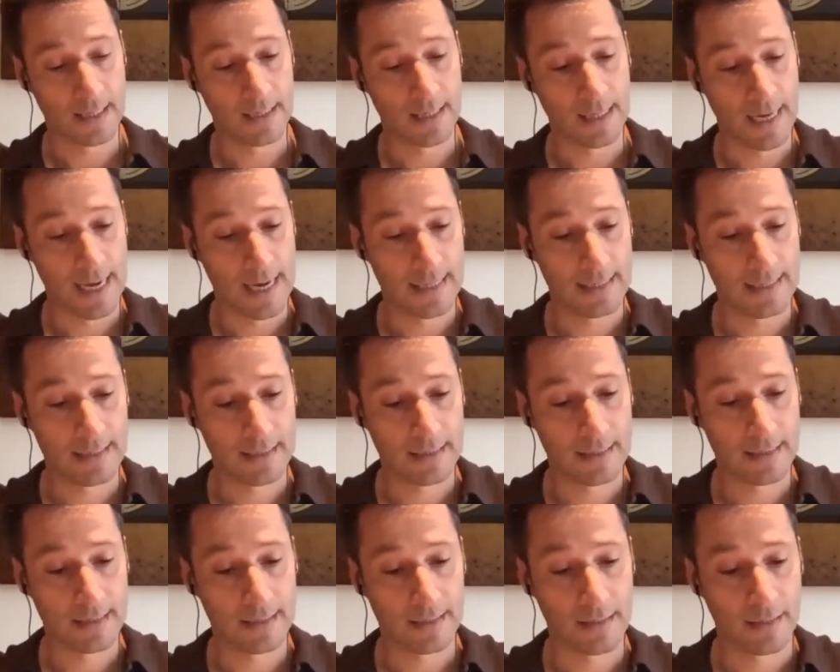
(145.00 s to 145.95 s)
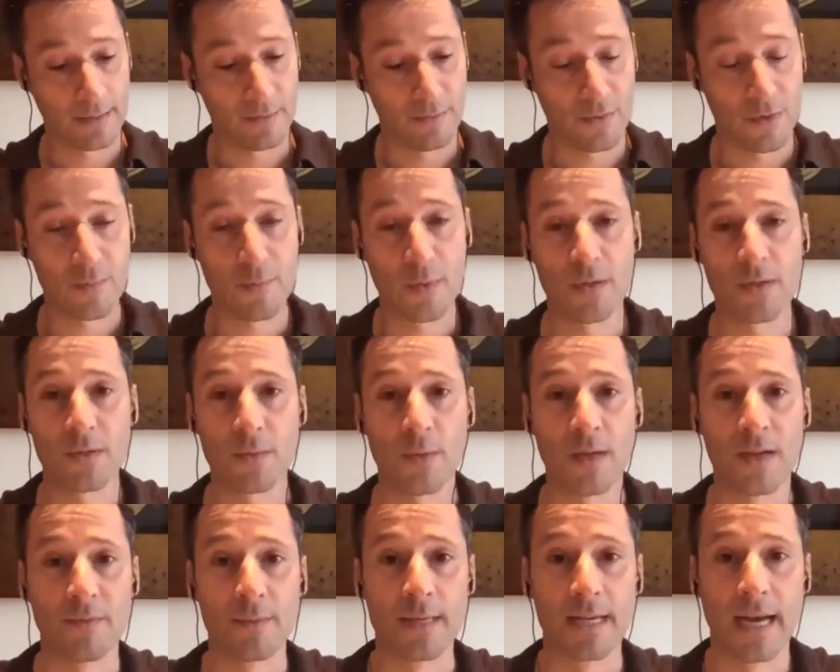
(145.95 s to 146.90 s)
the last 4 months,
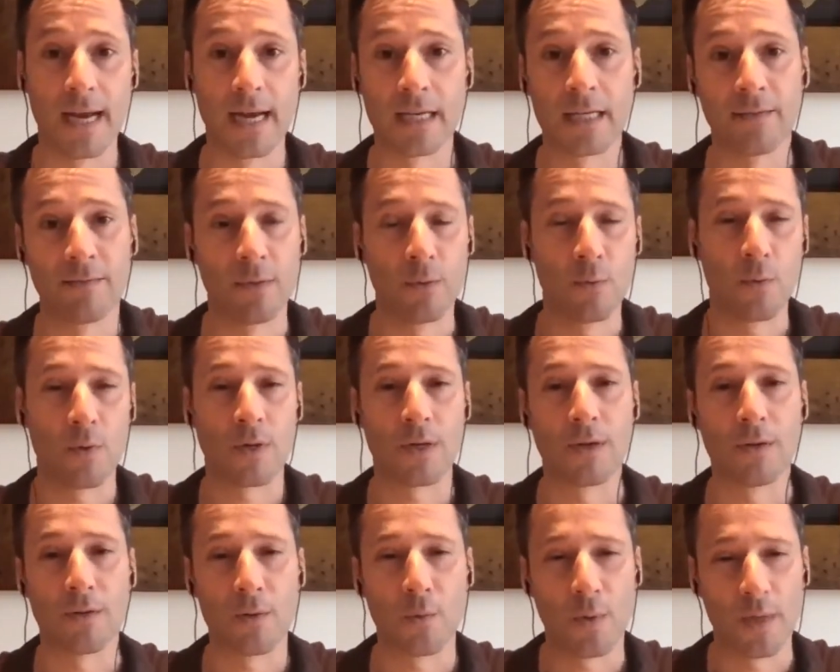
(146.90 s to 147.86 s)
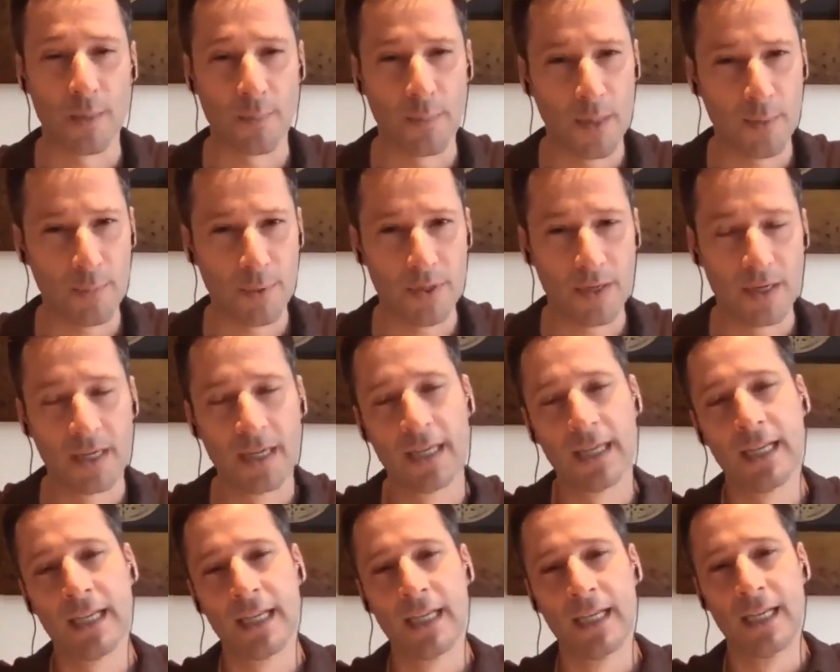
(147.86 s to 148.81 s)
we have been actively working on the white paper.
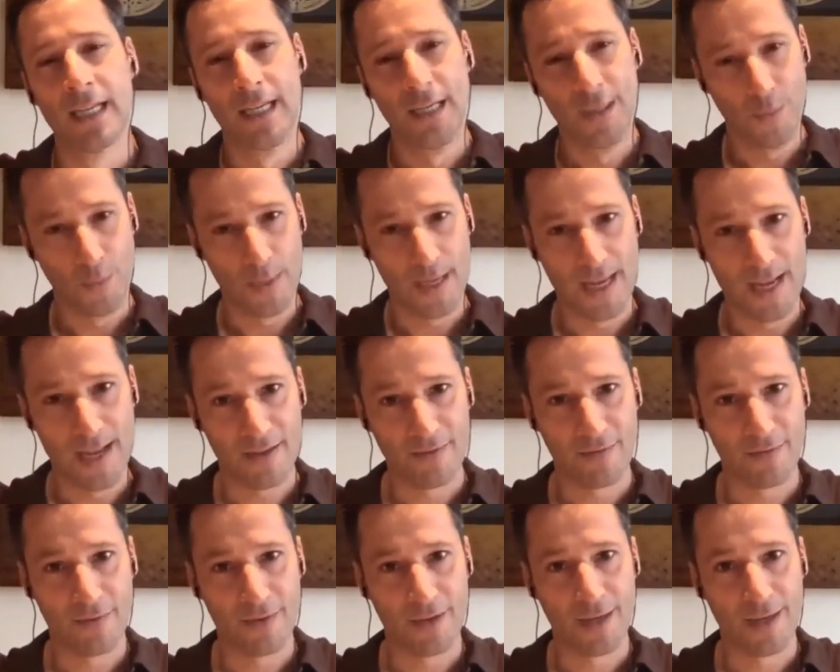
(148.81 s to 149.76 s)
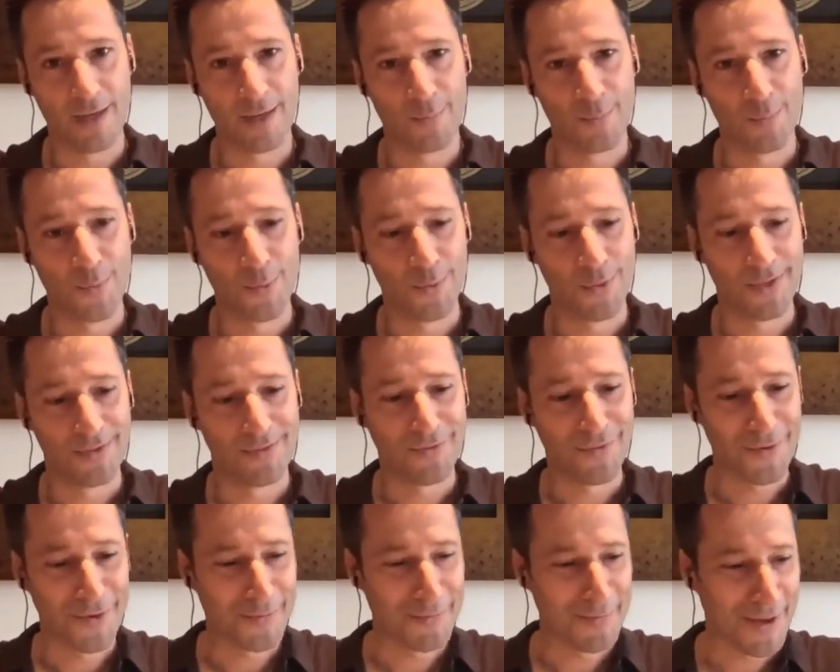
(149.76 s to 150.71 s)
We have put a
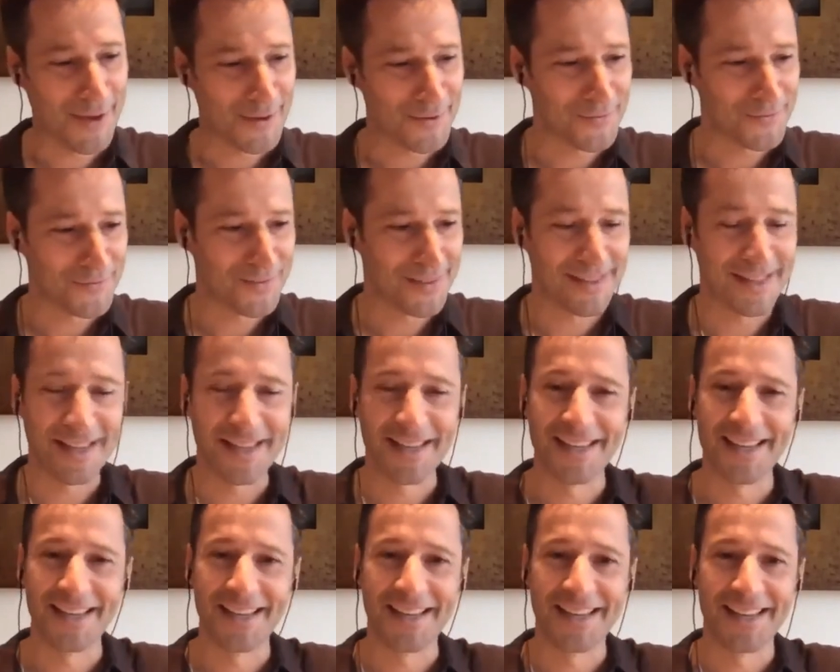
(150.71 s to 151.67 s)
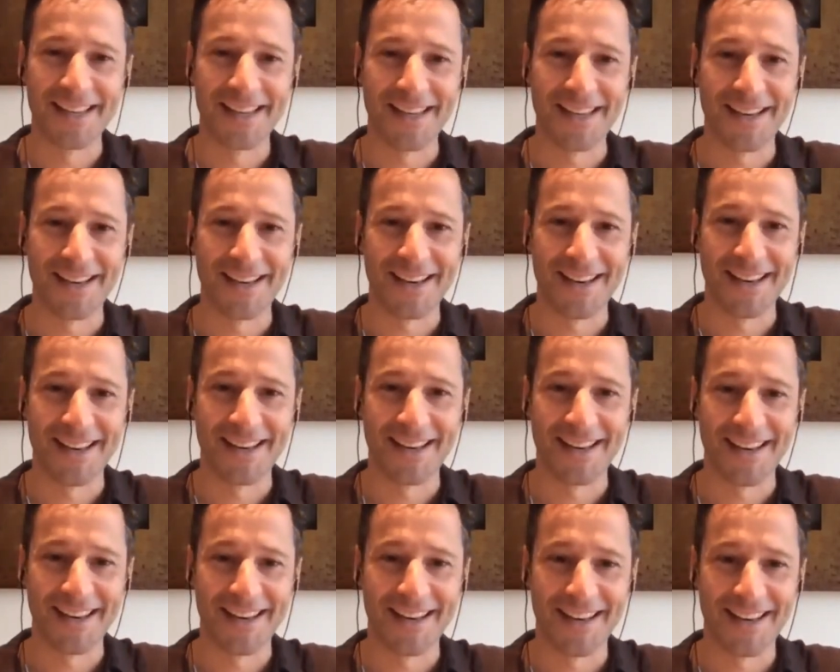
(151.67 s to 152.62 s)
fair amount of thinking and
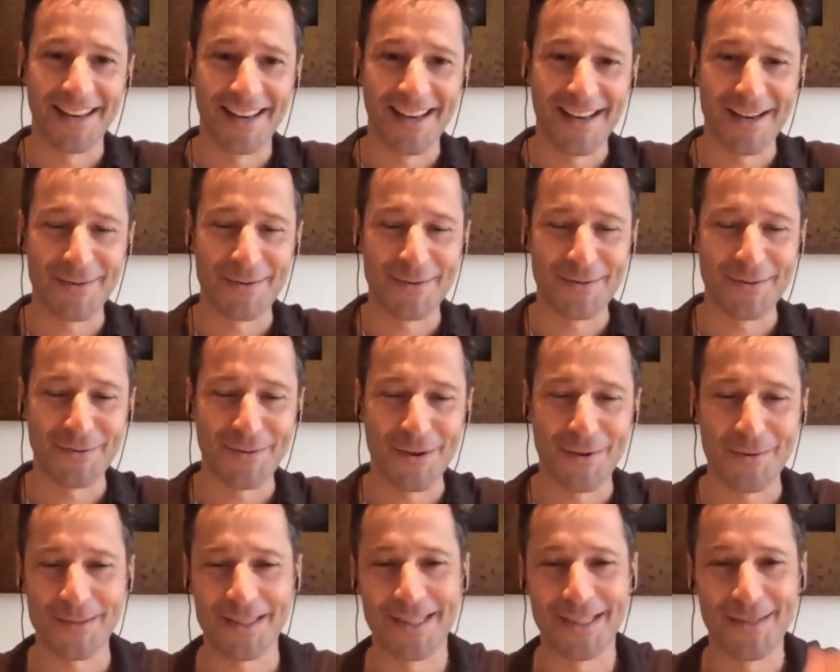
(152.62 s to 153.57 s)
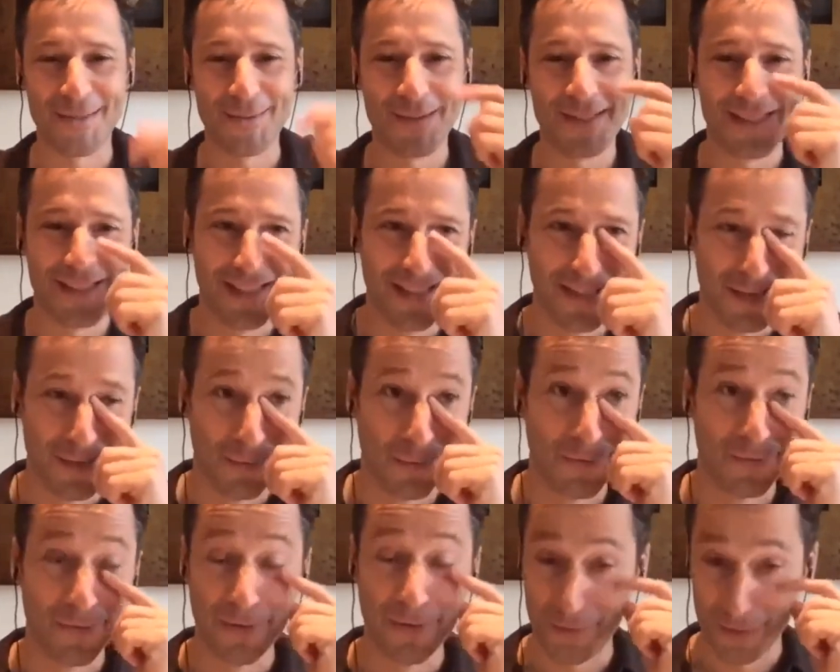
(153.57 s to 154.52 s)
hundreds of hours into it.
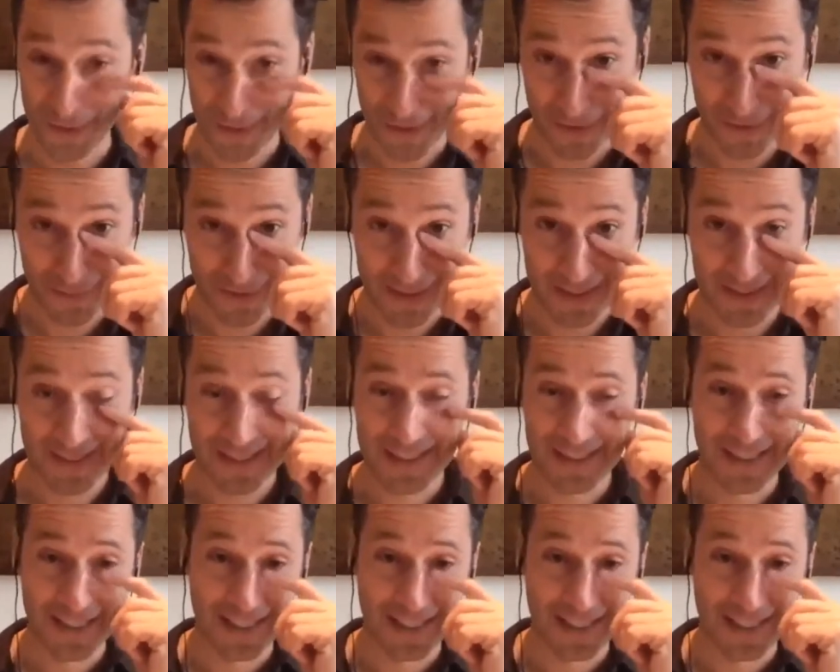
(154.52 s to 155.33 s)
We feel very confident.